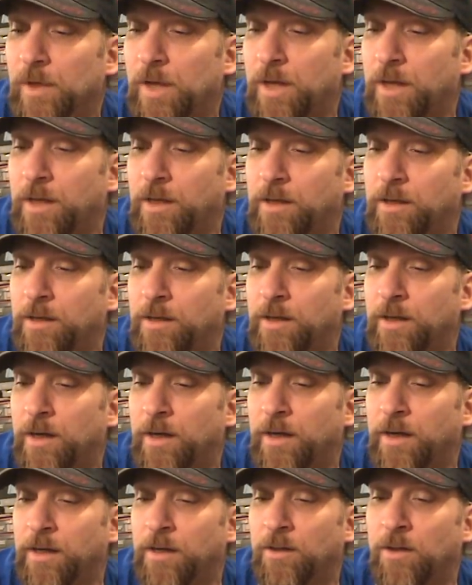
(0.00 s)
And
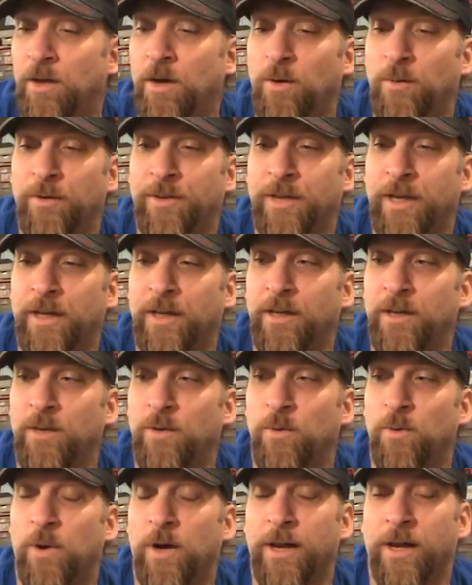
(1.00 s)
along with that,
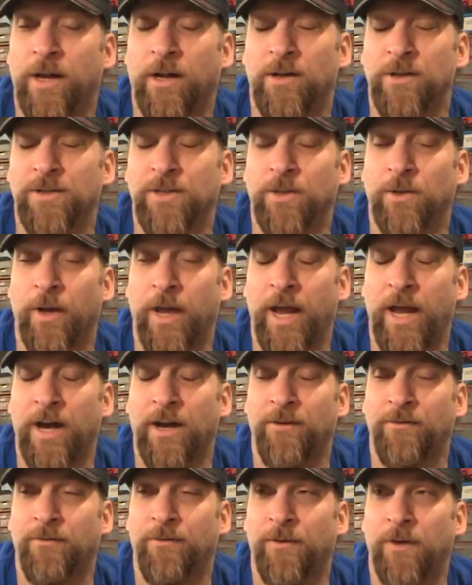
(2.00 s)
you want to also
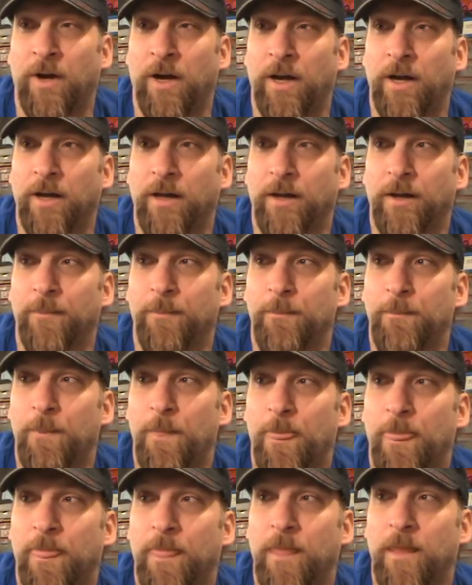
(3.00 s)
have
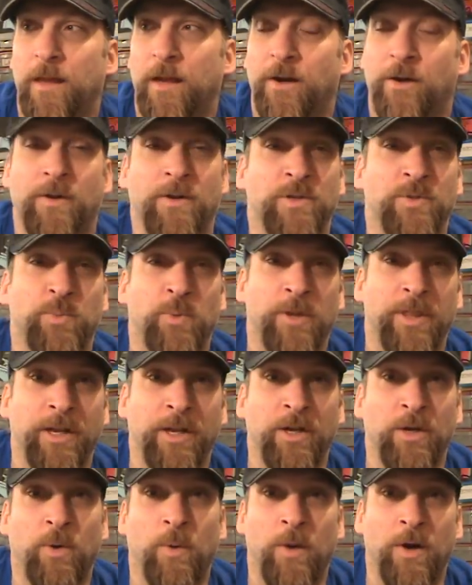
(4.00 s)
areas where they
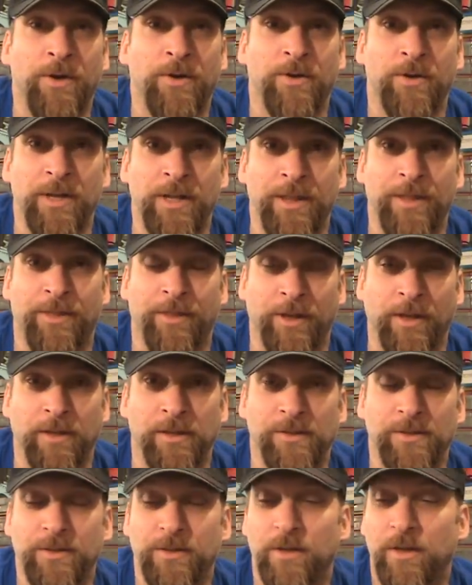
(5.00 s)
can go underneath
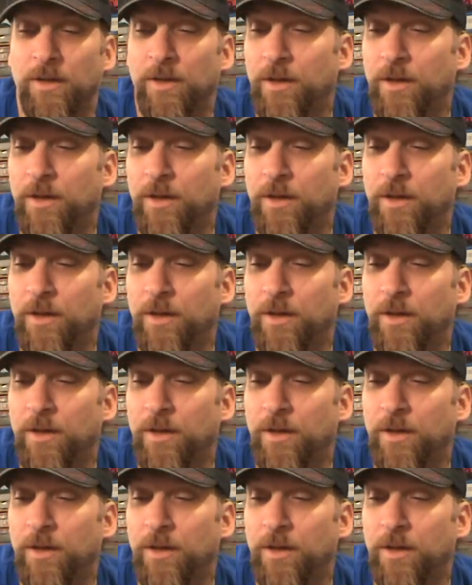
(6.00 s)
things.